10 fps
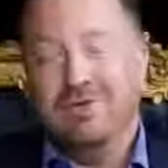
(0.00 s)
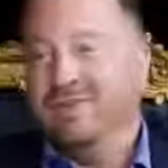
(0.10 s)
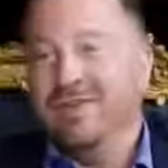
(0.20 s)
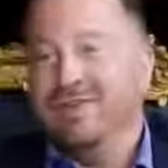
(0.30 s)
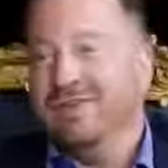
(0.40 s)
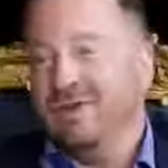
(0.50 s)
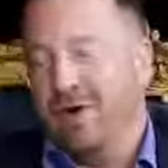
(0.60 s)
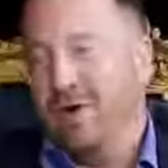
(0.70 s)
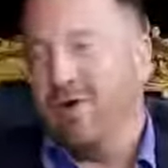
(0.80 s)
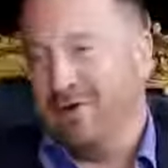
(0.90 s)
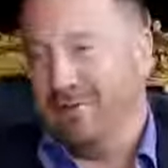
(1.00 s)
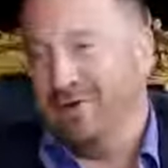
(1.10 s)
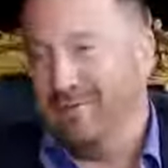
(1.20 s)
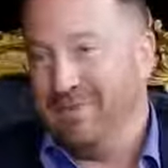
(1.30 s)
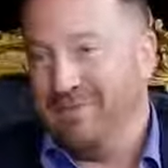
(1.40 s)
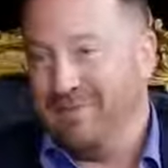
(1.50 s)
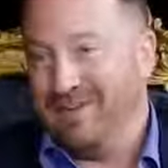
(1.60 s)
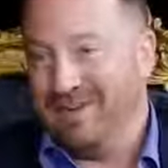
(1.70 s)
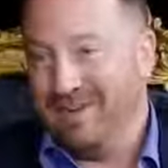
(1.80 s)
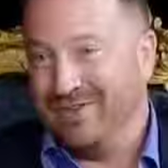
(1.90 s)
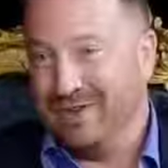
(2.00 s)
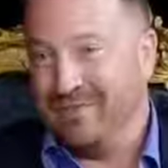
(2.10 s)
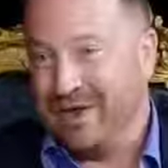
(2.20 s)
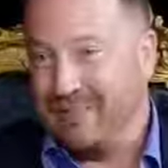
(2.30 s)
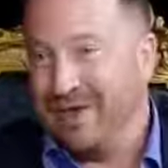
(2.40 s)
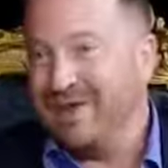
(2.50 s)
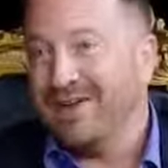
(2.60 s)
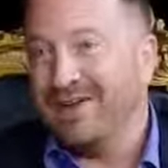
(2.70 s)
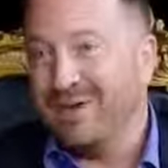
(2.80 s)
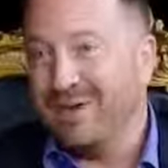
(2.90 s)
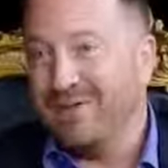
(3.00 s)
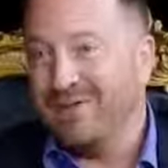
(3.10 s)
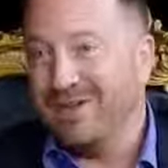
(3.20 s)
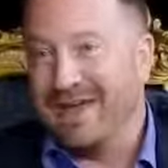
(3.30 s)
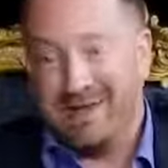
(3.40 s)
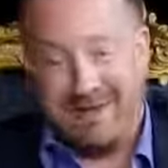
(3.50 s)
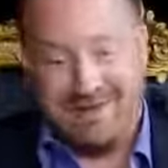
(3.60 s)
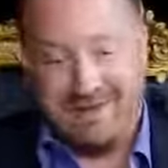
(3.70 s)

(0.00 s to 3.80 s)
Dude, this is horrible. Because I'm hearing you, and